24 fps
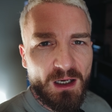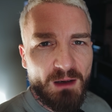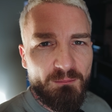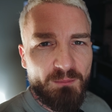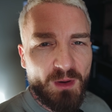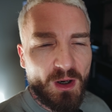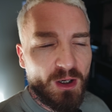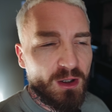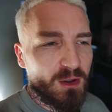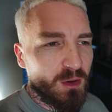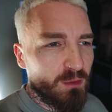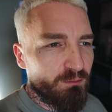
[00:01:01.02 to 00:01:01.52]

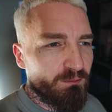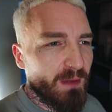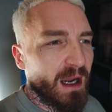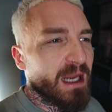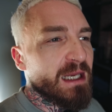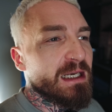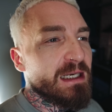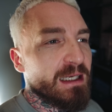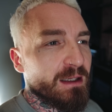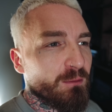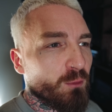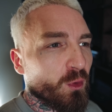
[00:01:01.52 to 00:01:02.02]
But I
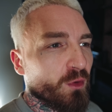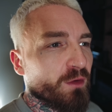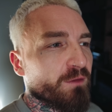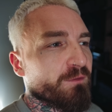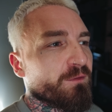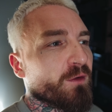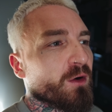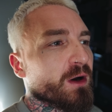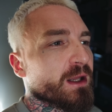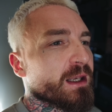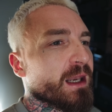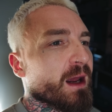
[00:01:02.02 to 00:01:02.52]
mainly want to
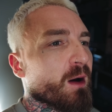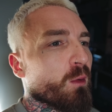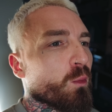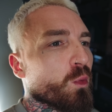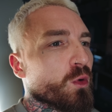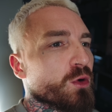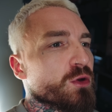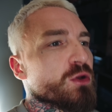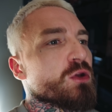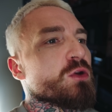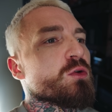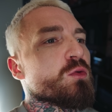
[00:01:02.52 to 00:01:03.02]
find out
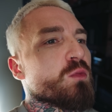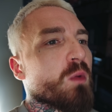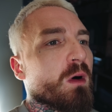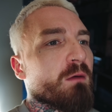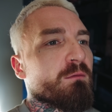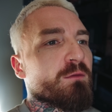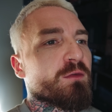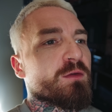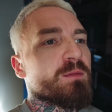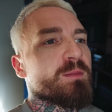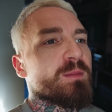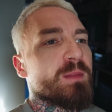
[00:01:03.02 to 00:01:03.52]
what you
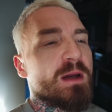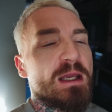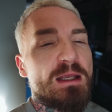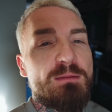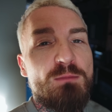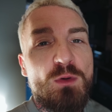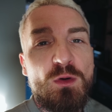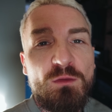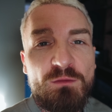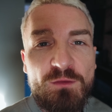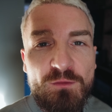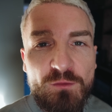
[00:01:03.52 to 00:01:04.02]
want from me
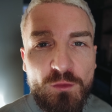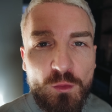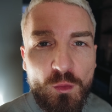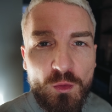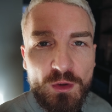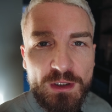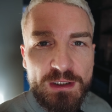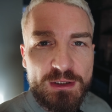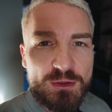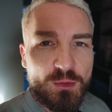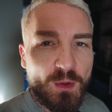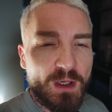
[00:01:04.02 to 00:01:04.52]
moving
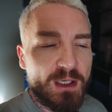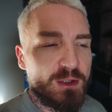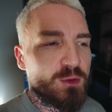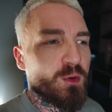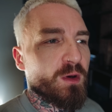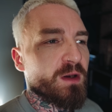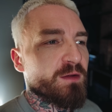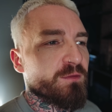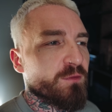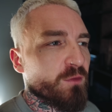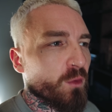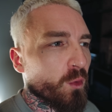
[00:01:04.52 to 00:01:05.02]
forward in
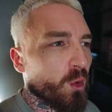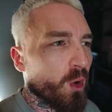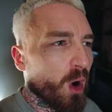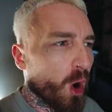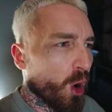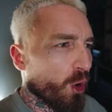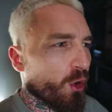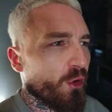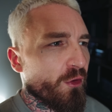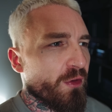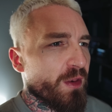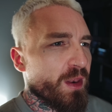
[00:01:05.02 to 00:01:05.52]
2024
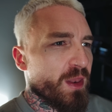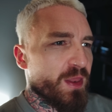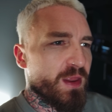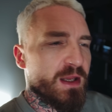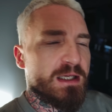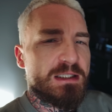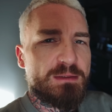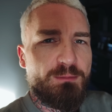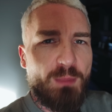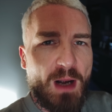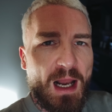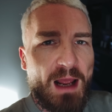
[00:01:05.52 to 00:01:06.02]
on
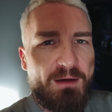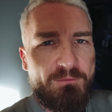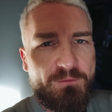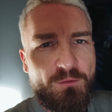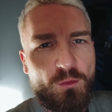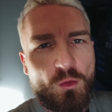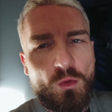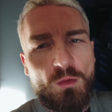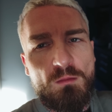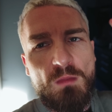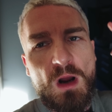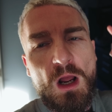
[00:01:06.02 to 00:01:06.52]
this
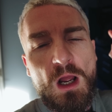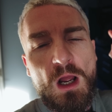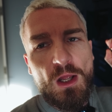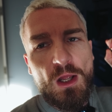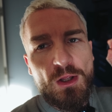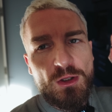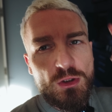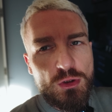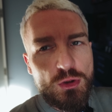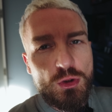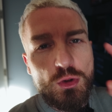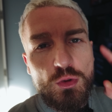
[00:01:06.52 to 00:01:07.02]
platform,
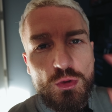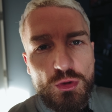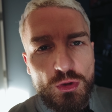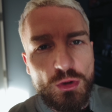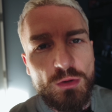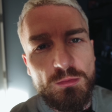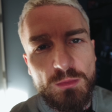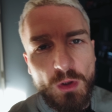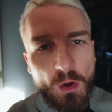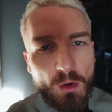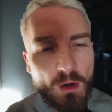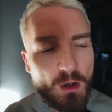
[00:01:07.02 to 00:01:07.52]

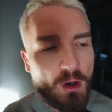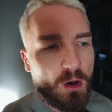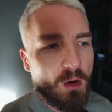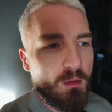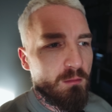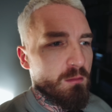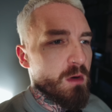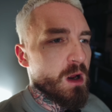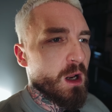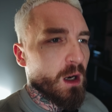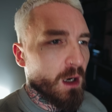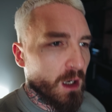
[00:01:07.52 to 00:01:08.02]

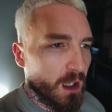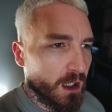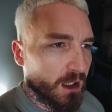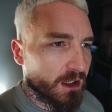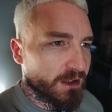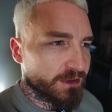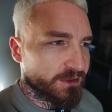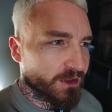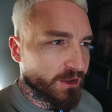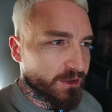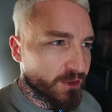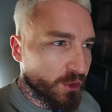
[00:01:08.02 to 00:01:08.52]
youtube.com,
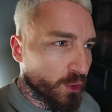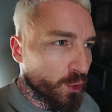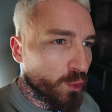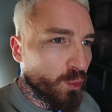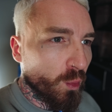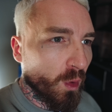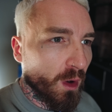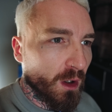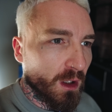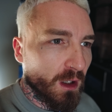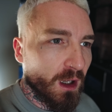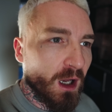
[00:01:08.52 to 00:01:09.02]
because I
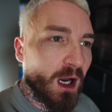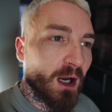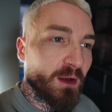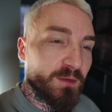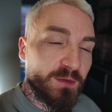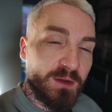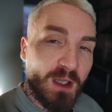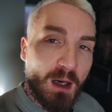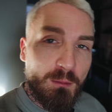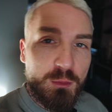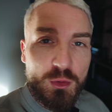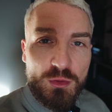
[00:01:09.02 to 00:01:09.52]

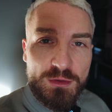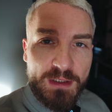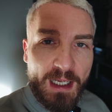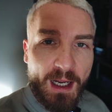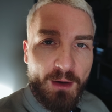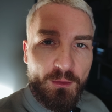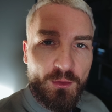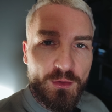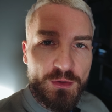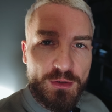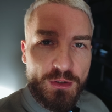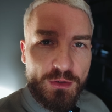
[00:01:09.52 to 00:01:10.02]
doubled
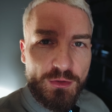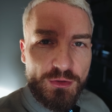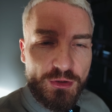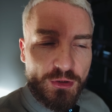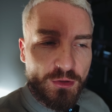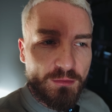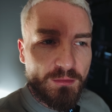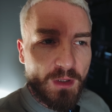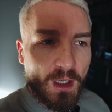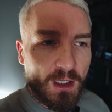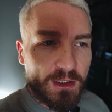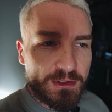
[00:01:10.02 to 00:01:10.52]
down on
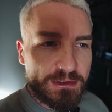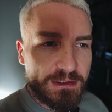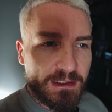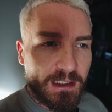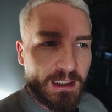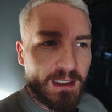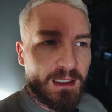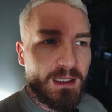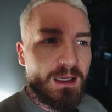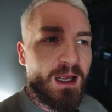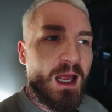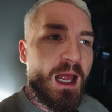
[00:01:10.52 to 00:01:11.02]
YouTube last
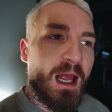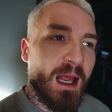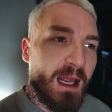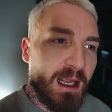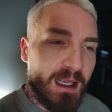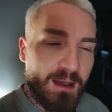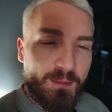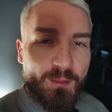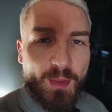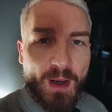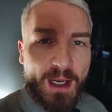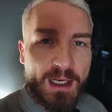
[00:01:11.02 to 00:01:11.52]
year.
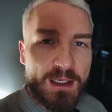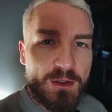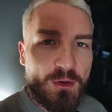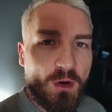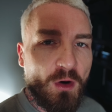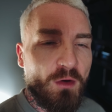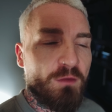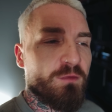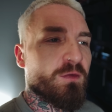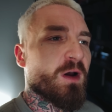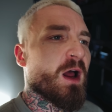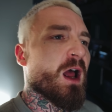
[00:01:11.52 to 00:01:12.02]
It paid
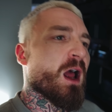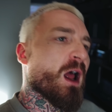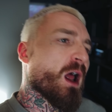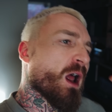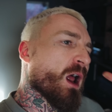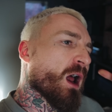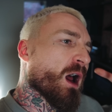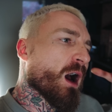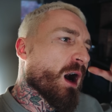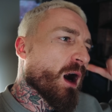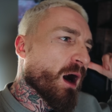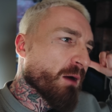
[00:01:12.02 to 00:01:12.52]
off.
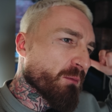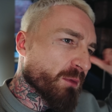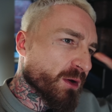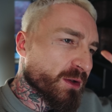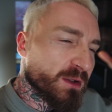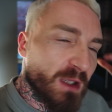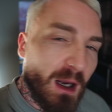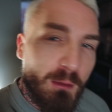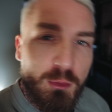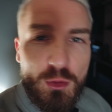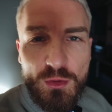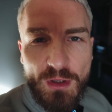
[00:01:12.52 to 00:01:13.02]
I'm going to
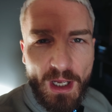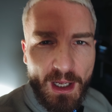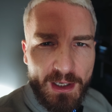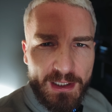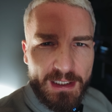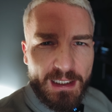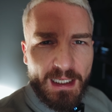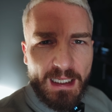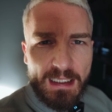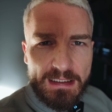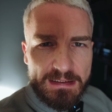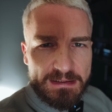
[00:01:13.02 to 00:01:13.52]
double down
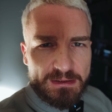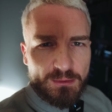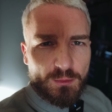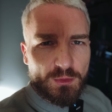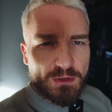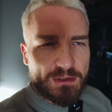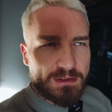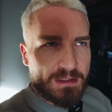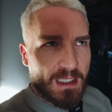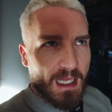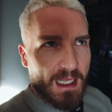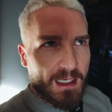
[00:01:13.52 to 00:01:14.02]
again. So
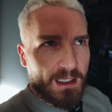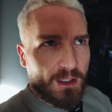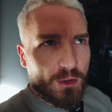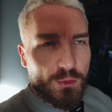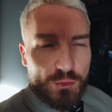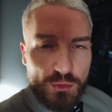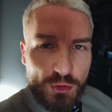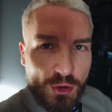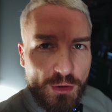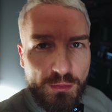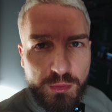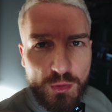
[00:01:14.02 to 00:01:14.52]
what's that?
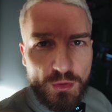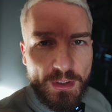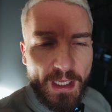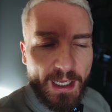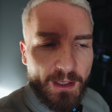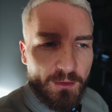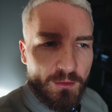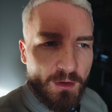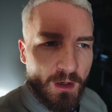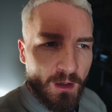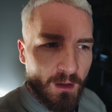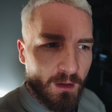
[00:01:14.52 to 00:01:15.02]
Quadruple
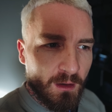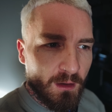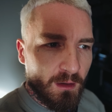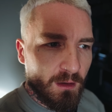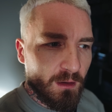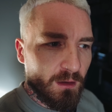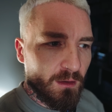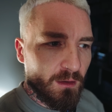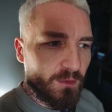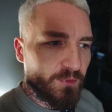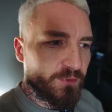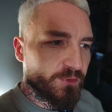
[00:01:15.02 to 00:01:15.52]
down.
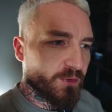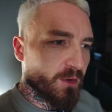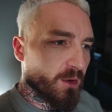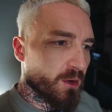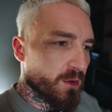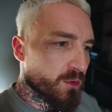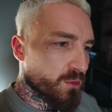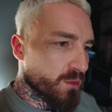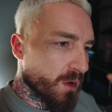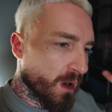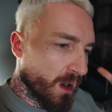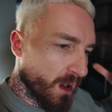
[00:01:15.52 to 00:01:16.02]
So